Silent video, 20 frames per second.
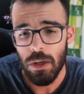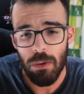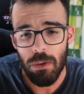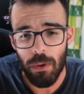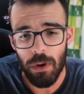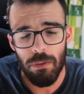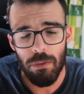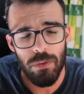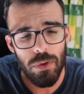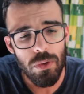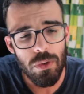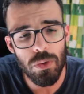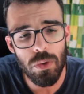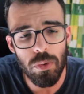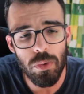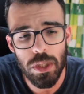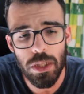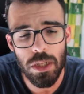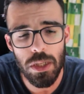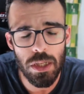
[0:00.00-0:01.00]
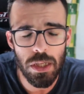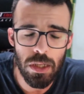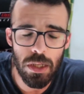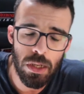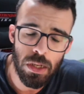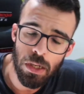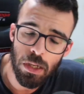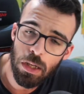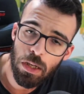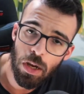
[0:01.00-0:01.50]
One of those witty
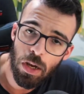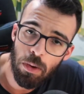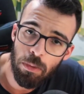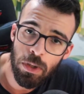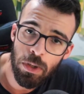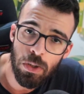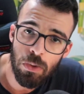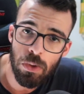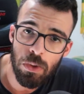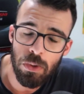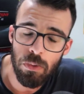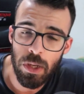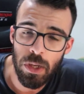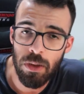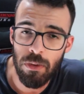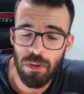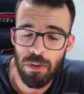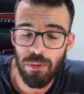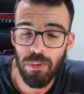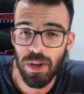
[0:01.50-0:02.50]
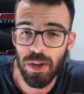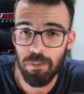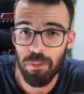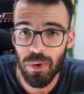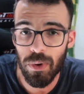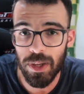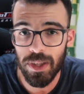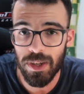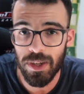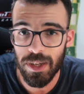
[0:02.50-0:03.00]
comments was when at one
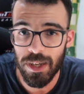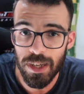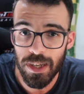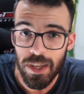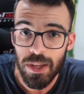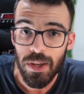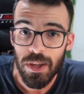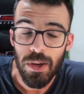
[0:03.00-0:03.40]
point they're like,